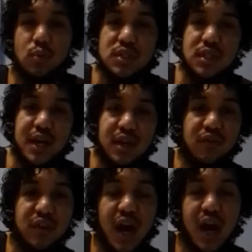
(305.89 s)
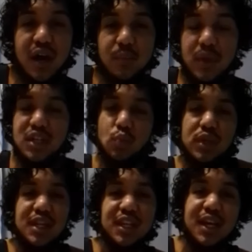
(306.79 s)
was not of Yah, because we
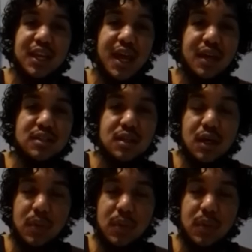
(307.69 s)
didn't connect,